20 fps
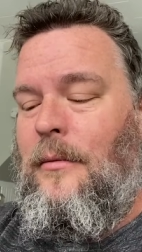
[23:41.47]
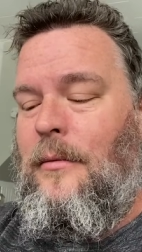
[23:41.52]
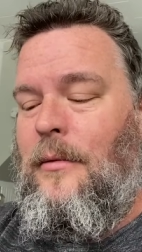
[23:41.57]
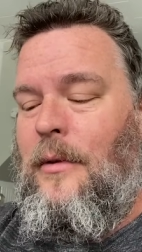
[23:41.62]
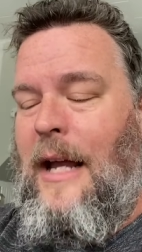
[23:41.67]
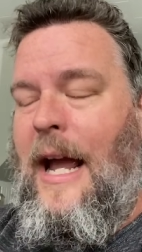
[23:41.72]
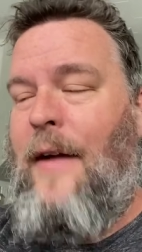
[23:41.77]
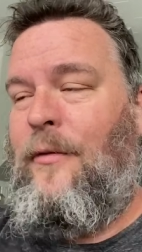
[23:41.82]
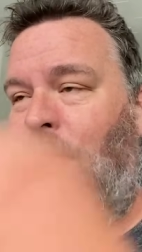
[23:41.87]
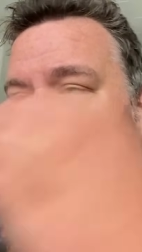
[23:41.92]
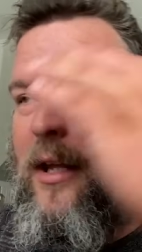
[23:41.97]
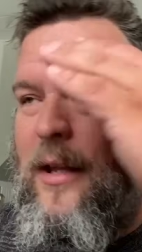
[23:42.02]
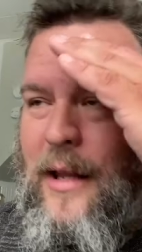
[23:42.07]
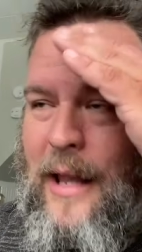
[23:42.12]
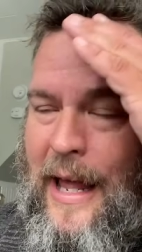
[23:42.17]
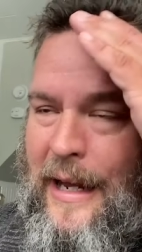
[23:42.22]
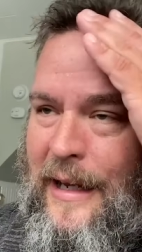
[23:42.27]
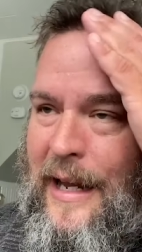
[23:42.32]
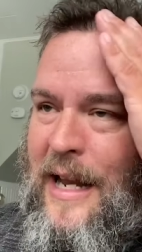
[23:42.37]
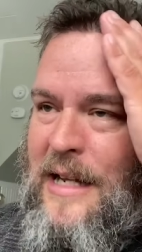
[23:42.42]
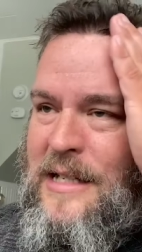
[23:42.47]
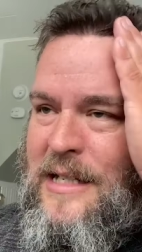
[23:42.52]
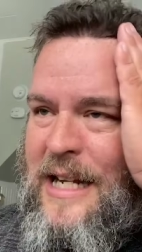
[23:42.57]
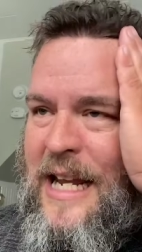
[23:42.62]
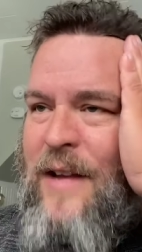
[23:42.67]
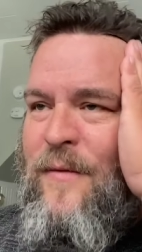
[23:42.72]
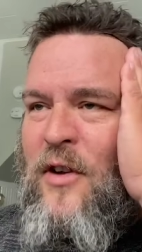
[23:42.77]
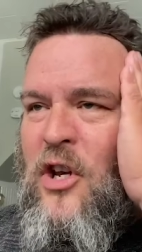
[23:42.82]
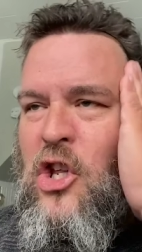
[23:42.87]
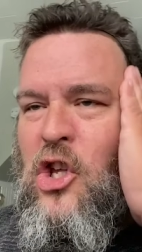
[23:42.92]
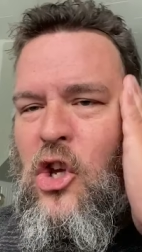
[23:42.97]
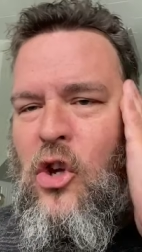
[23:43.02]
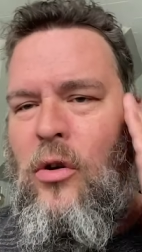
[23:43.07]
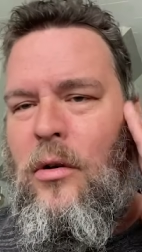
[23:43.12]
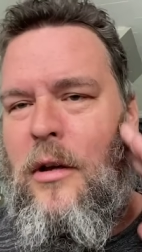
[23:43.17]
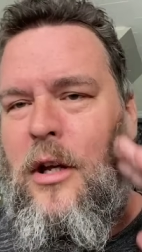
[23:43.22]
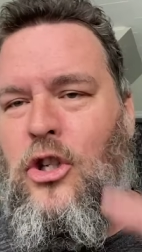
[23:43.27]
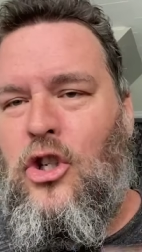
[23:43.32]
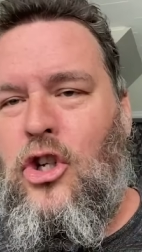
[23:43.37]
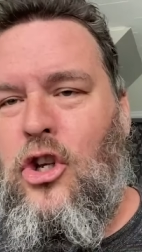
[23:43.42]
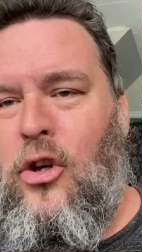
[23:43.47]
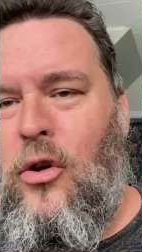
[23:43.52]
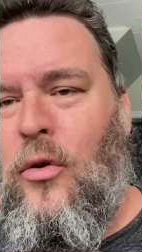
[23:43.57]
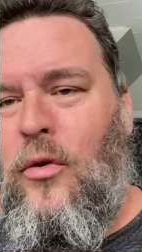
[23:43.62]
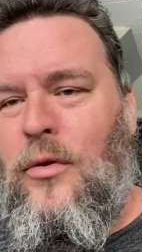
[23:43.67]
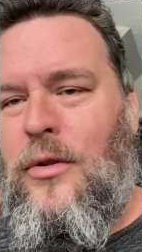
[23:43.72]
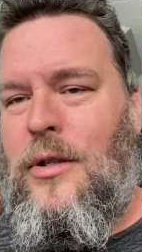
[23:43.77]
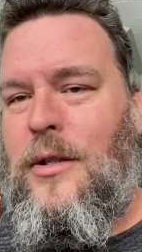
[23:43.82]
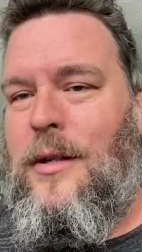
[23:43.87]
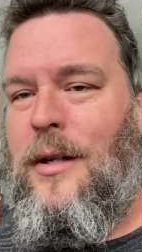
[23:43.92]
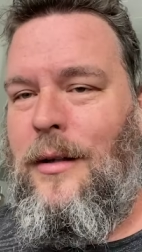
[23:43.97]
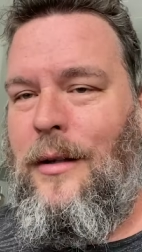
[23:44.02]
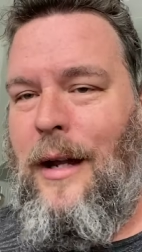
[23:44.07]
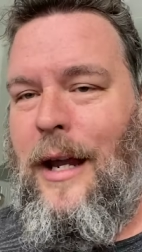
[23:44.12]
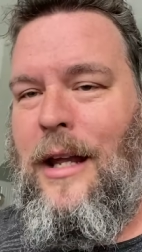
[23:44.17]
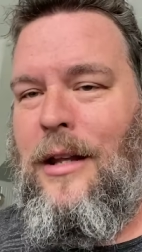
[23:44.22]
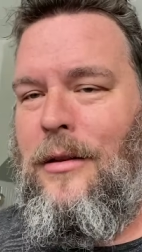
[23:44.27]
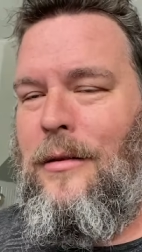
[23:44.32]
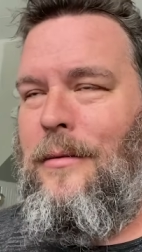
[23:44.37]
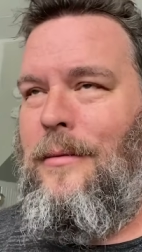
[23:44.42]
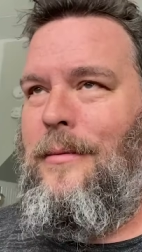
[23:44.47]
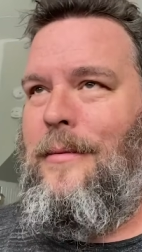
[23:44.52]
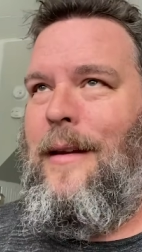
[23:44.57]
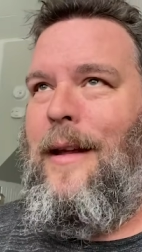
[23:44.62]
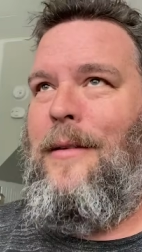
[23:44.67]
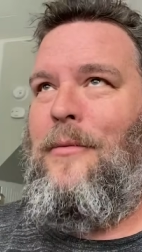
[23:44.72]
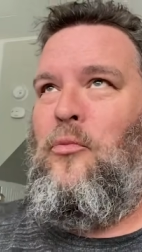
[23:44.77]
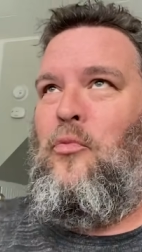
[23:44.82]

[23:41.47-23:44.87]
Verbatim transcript: you have to like it's even it's used in